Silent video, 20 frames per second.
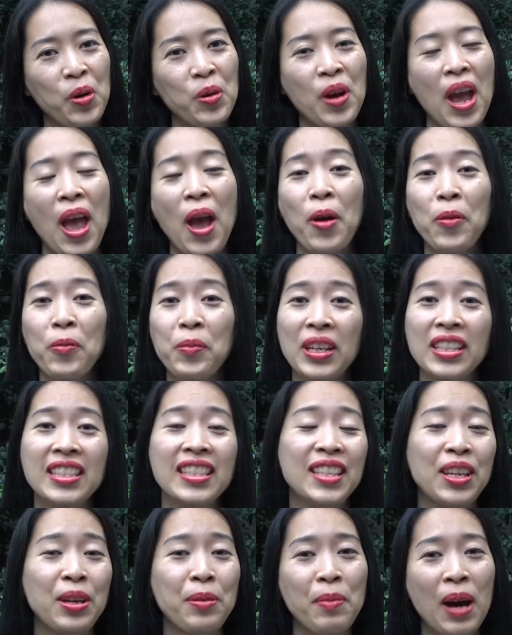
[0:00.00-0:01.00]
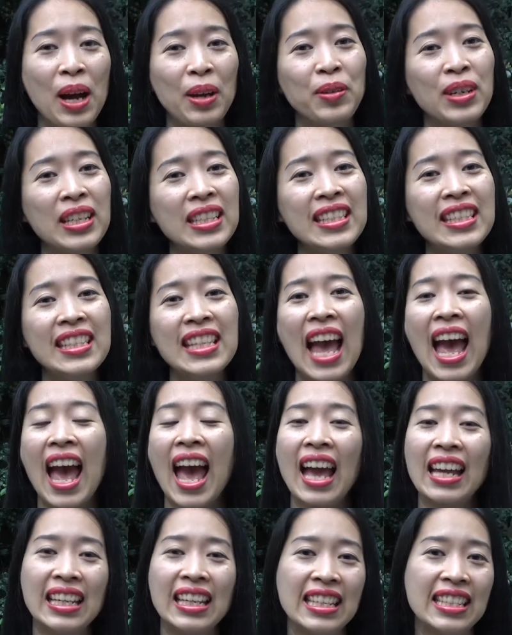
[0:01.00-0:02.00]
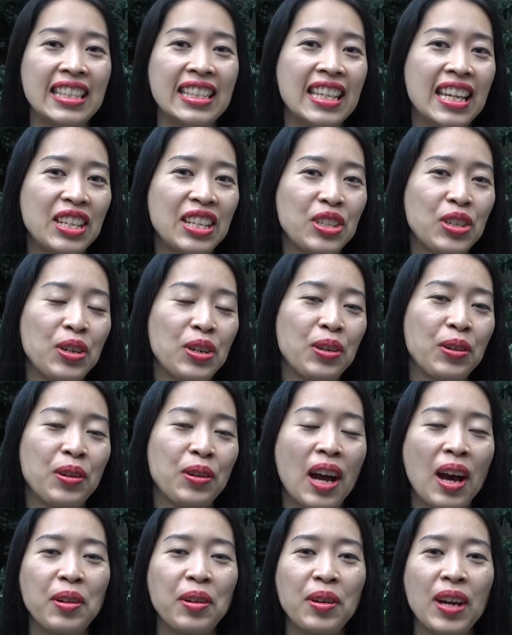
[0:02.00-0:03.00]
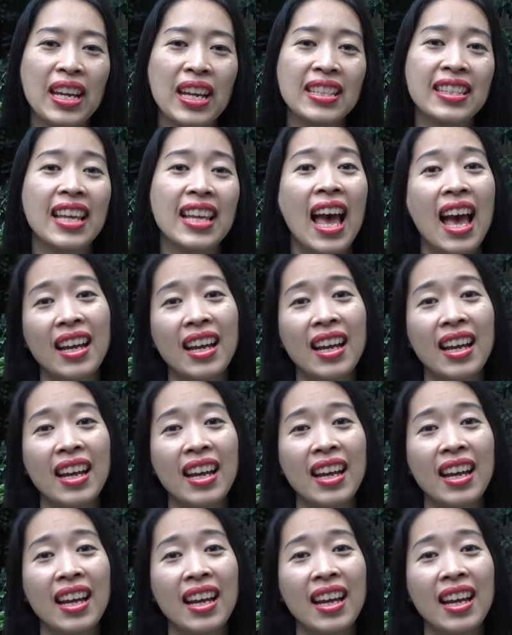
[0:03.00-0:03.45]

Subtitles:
helping skilled migrants and international graduates